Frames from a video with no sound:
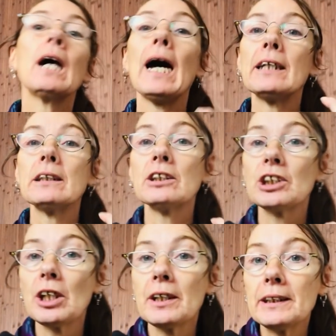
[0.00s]
and
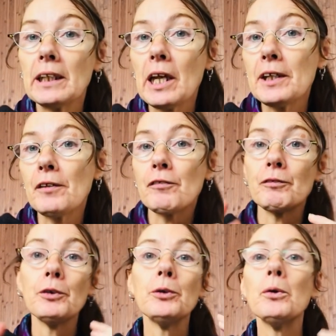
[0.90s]
shine light
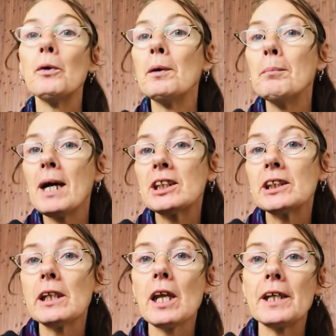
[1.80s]
through or
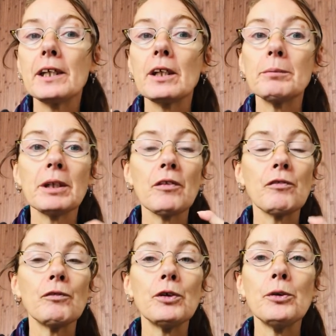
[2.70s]
imagine light coming
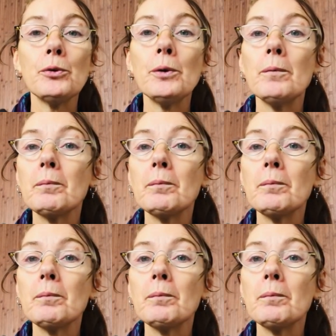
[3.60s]
through,